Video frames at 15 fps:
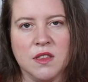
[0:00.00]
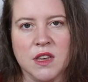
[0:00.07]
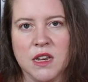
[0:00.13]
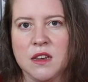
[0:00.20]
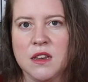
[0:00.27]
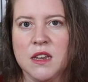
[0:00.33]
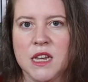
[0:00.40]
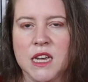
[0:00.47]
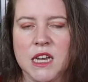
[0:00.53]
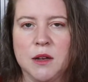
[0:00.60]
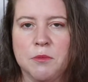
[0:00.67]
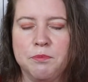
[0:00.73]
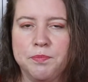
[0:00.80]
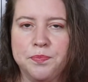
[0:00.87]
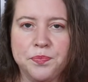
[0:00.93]
entity.
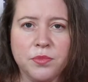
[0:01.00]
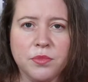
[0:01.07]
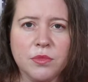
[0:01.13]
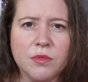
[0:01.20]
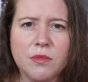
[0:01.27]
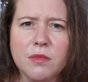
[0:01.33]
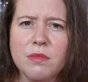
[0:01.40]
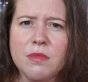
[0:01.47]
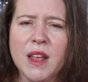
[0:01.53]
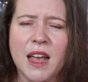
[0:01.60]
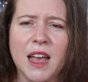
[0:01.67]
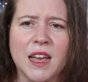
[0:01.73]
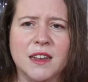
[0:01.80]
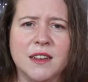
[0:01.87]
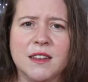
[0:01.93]

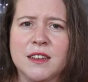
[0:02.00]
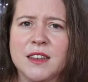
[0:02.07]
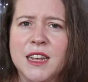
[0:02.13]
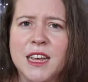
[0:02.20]
And,